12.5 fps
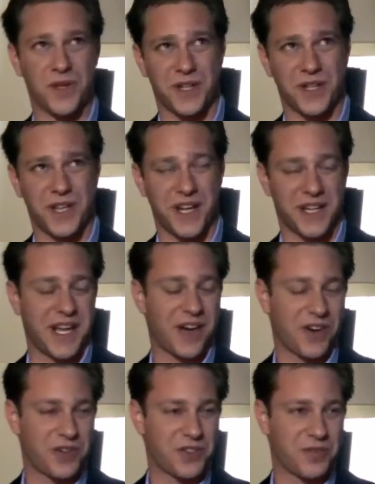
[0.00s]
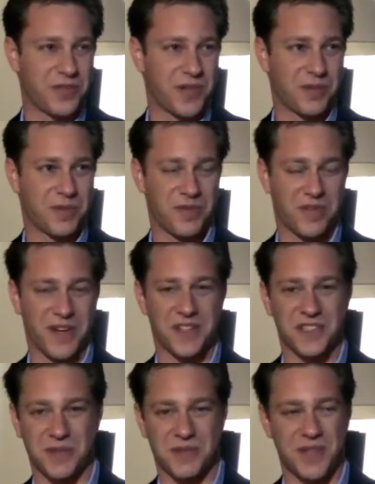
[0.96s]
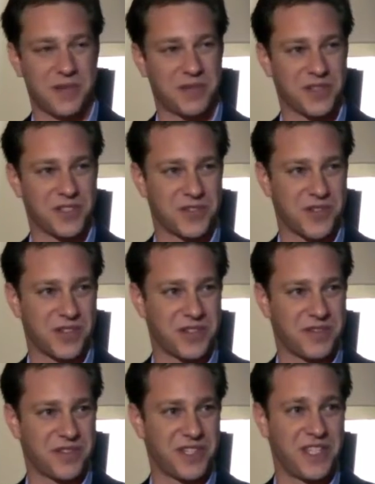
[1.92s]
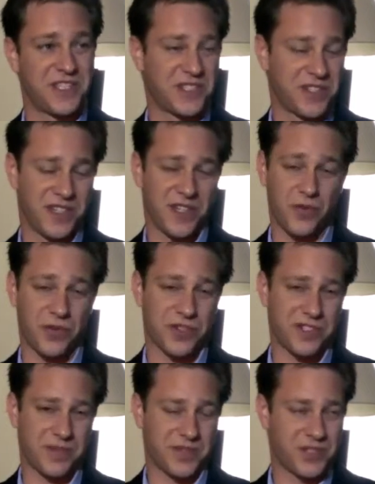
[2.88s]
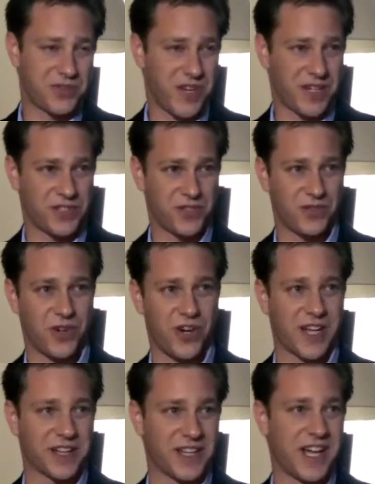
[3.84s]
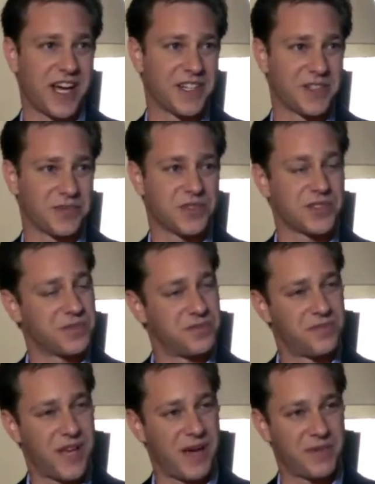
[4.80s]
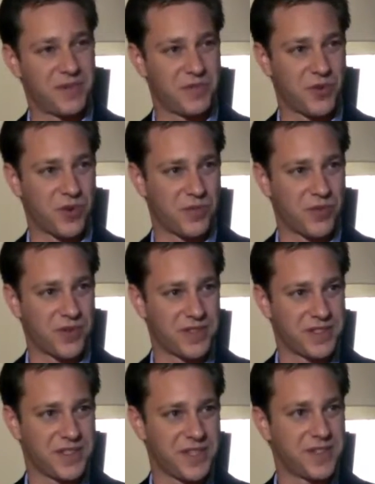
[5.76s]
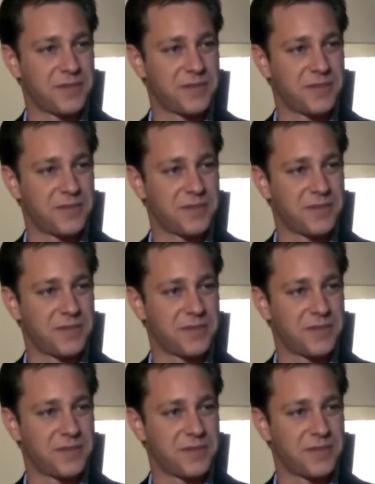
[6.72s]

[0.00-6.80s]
again a carrier should be able to provide some type of list relatively easily or simply direct you online is what's happening more and more these